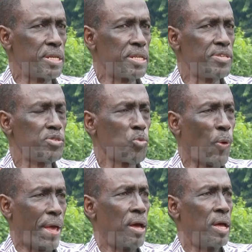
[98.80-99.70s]
This is
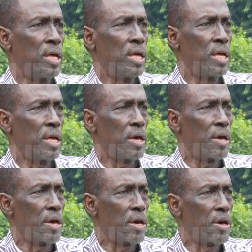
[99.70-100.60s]
where
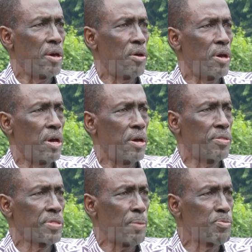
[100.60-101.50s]
uh,
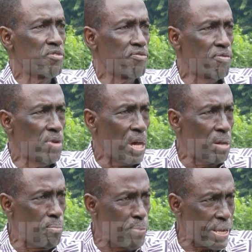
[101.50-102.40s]
in terms of
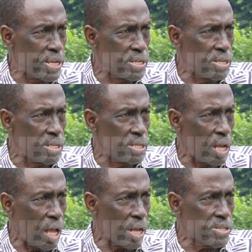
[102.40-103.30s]
market
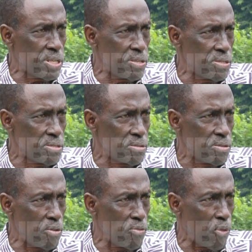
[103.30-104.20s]
access
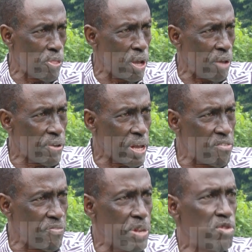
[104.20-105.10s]
for the
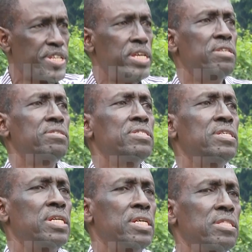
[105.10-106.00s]
African value chains.
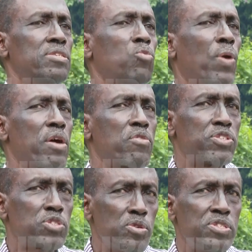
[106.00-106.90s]
This is where
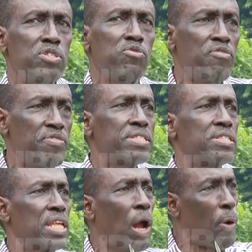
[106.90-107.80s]
resources to
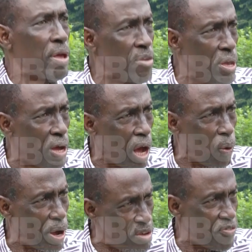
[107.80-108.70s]
invest in our,
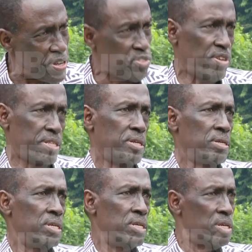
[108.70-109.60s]
our infrastructure,
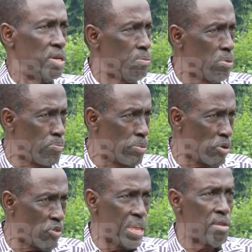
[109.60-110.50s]

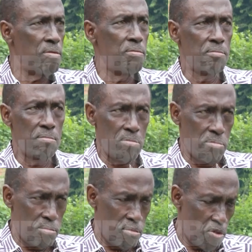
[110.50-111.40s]
rail,
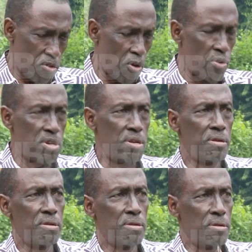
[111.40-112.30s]
road,
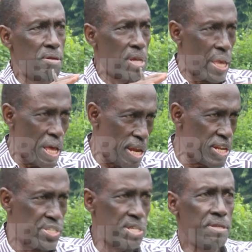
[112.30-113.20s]

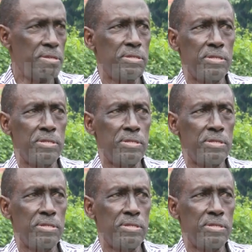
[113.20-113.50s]
energy,